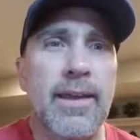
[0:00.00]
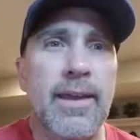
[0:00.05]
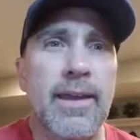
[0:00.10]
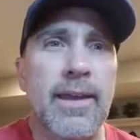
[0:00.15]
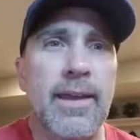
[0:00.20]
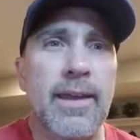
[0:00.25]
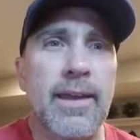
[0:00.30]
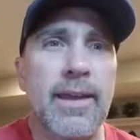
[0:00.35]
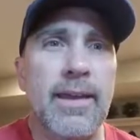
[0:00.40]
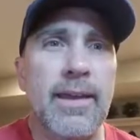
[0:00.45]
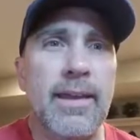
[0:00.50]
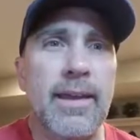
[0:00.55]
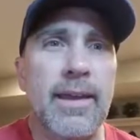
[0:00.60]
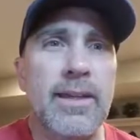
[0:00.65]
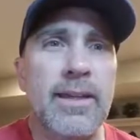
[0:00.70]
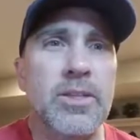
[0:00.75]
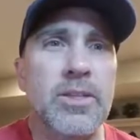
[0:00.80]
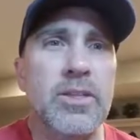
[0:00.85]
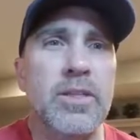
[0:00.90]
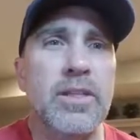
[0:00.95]
And
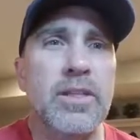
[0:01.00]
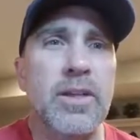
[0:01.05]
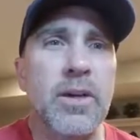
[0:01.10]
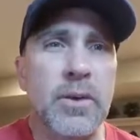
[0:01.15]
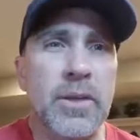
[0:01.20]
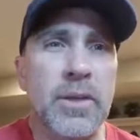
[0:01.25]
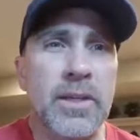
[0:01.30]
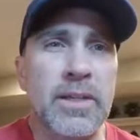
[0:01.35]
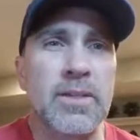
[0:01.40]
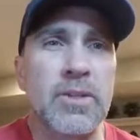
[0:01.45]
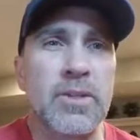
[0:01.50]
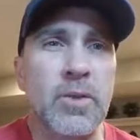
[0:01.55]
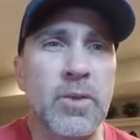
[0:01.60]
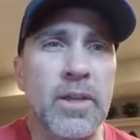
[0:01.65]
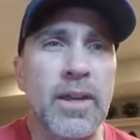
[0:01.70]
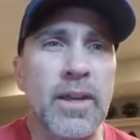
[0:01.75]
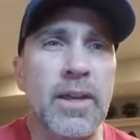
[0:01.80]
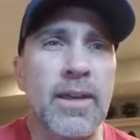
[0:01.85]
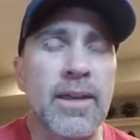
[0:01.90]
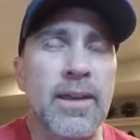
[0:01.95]
just know that it's
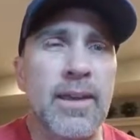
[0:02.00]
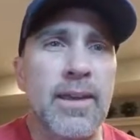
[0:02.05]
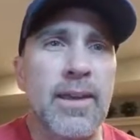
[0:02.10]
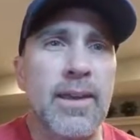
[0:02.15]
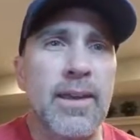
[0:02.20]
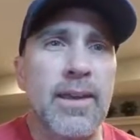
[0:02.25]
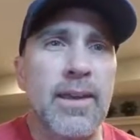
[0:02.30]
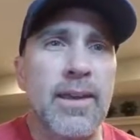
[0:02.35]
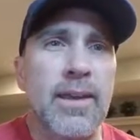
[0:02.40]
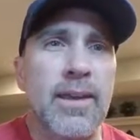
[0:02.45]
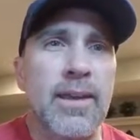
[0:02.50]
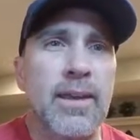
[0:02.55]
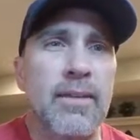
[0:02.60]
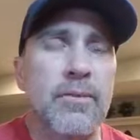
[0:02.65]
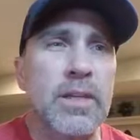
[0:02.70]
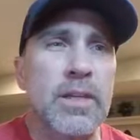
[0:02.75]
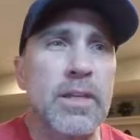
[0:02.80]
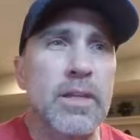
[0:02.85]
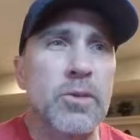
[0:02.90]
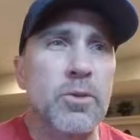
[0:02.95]
okay. If
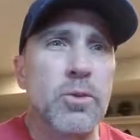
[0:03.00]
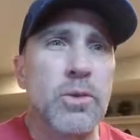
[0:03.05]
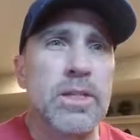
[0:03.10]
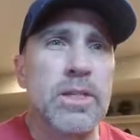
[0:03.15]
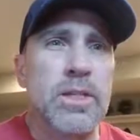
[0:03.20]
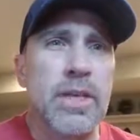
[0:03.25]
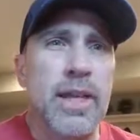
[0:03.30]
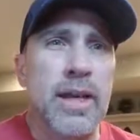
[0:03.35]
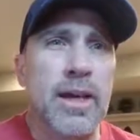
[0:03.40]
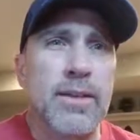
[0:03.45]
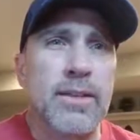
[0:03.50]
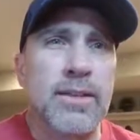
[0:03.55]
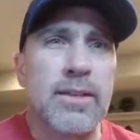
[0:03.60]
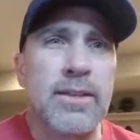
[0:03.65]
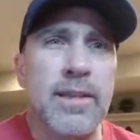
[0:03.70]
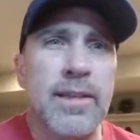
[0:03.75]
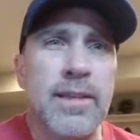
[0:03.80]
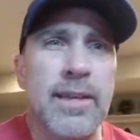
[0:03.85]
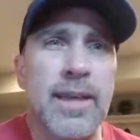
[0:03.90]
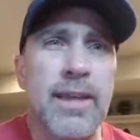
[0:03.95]
you need to reach out, you
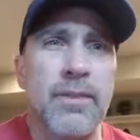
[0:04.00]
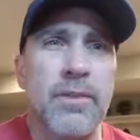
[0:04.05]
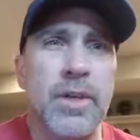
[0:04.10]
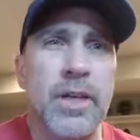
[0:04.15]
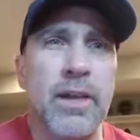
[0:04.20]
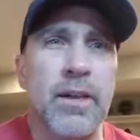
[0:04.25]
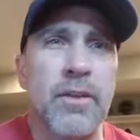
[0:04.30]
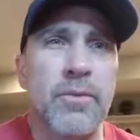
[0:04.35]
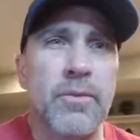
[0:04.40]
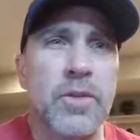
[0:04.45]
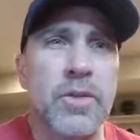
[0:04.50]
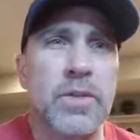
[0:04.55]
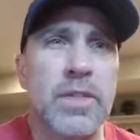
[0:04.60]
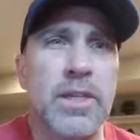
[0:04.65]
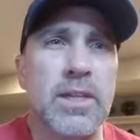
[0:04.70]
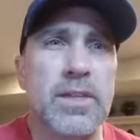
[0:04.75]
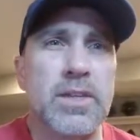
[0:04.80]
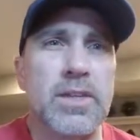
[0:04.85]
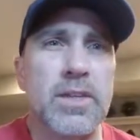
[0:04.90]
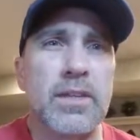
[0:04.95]
need to have a
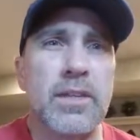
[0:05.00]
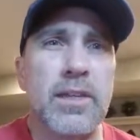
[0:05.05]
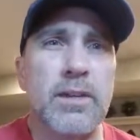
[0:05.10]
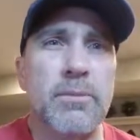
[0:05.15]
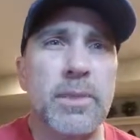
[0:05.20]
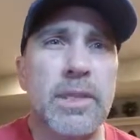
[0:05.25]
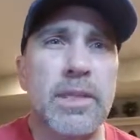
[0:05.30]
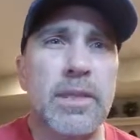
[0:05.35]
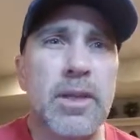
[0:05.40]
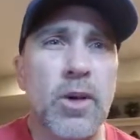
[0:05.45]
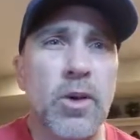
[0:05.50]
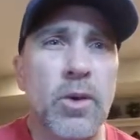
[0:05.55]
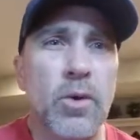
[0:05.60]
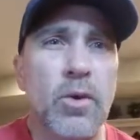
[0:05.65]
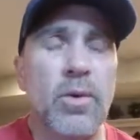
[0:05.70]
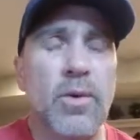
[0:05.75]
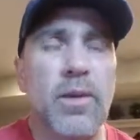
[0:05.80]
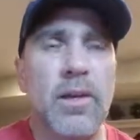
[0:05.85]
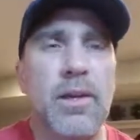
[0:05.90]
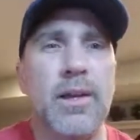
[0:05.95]
conversation, let me know.
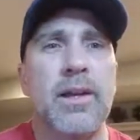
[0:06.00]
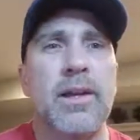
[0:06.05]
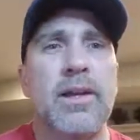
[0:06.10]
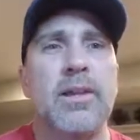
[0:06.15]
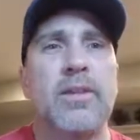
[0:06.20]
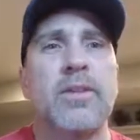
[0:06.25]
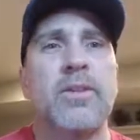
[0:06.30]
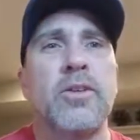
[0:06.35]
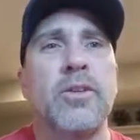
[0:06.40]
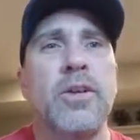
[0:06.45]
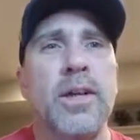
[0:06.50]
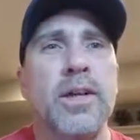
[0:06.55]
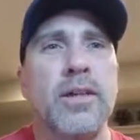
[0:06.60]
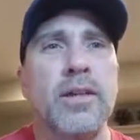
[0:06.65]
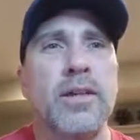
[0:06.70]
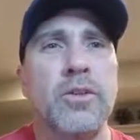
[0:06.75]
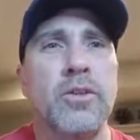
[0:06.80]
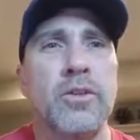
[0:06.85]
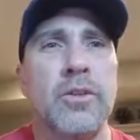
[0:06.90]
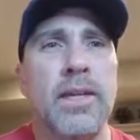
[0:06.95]
You know how to
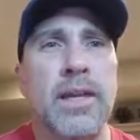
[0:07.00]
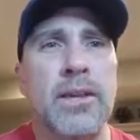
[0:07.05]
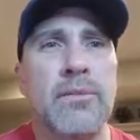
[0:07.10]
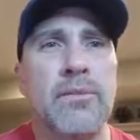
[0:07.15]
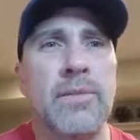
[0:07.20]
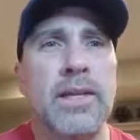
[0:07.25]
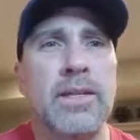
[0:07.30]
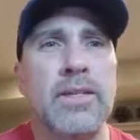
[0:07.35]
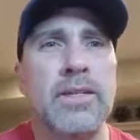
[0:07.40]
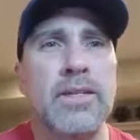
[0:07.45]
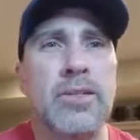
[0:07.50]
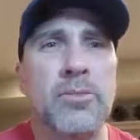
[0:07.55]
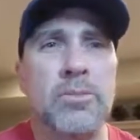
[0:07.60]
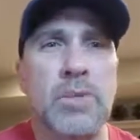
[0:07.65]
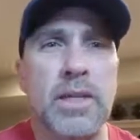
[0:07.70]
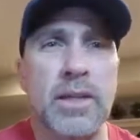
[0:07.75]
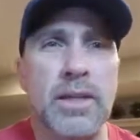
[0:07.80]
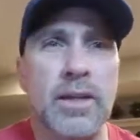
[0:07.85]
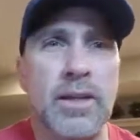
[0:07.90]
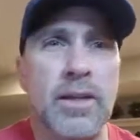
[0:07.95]
do that. Message
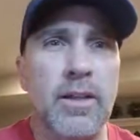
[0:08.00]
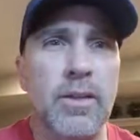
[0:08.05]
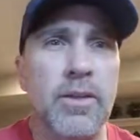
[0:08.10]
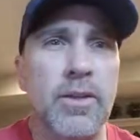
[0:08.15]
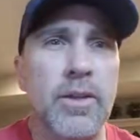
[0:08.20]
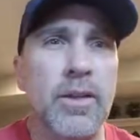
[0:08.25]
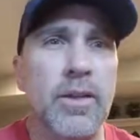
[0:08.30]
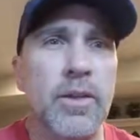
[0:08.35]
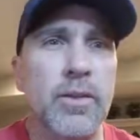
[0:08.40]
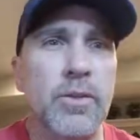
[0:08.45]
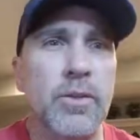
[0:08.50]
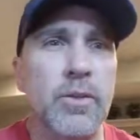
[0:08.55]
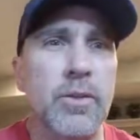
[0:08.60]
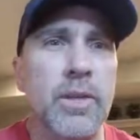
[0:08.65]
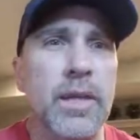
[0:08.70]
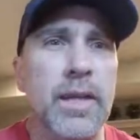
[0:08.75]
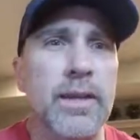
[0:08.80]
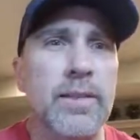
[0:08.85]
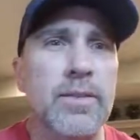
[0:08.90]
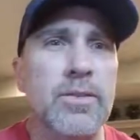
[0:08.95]
me and I'll do
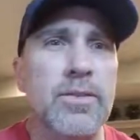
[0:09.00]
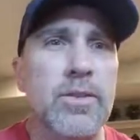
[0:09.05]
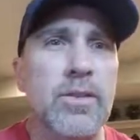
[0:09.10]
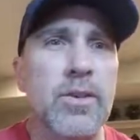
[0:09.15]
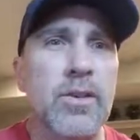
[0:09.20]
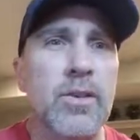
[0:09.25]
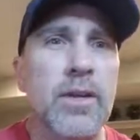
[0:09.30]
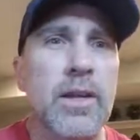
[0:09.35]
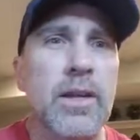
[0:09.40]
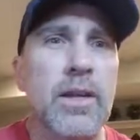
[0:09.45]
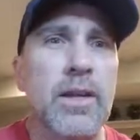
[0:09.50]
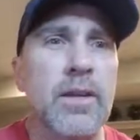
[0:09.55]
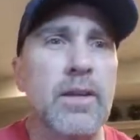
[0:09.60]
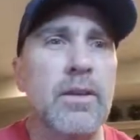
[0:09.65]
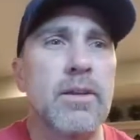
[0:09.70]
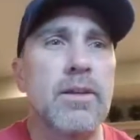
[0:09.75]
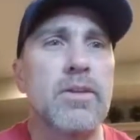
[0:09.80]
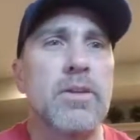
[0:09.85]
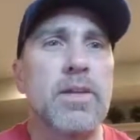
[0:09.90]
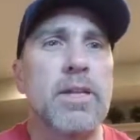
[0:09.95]
that. So
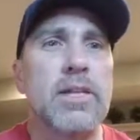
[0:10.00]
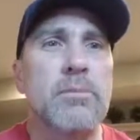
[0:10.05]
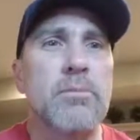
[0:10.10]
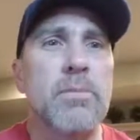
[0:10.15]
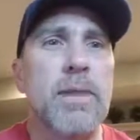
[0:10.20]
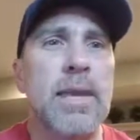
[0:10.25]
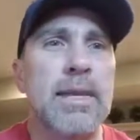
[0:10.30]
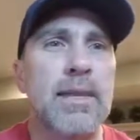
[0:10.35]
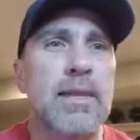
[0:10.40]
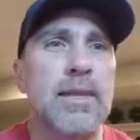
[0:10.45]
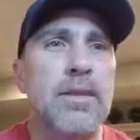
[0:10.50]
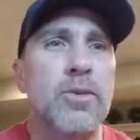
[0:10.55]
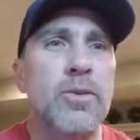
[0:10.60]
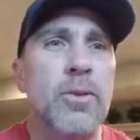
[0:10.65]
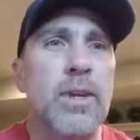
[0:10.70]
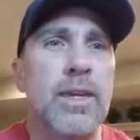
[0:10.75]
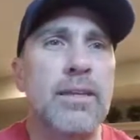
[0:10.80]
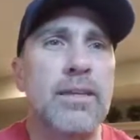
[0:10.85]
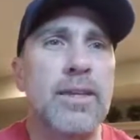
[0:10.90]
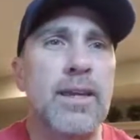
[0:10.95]
you guys make it a
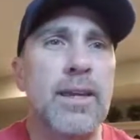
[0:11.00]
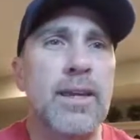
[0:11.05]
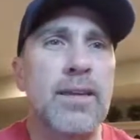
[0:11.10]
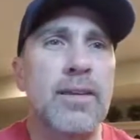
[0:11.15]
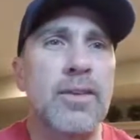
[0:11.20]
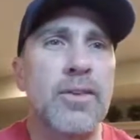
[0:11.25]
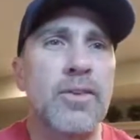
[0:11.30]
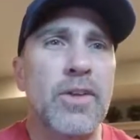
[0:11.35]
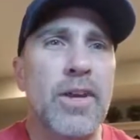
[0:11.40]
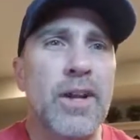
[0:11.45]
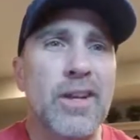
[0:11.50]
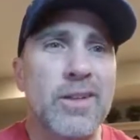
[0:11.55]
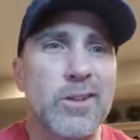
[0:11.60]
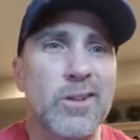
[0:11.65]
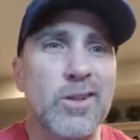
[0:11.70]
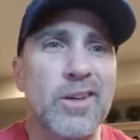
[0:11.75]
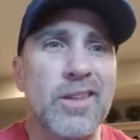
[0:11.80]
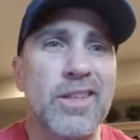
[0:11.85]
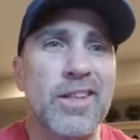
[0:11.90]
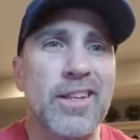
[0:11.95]
great day, and I'll talk to
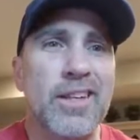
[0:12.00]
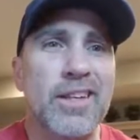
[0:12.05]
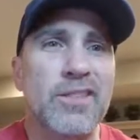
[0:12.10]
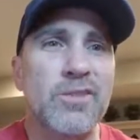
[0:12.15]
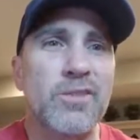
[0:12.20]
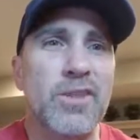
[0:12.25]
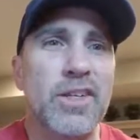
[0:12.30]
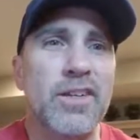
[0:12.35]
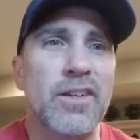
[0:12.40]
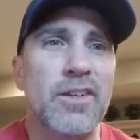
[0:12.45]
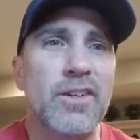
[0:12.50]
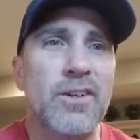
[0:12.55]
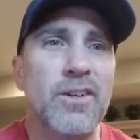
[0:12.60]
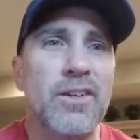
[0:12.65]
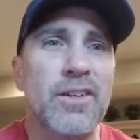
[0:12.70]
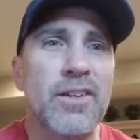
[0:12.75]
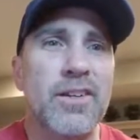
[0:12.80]
you on the next video.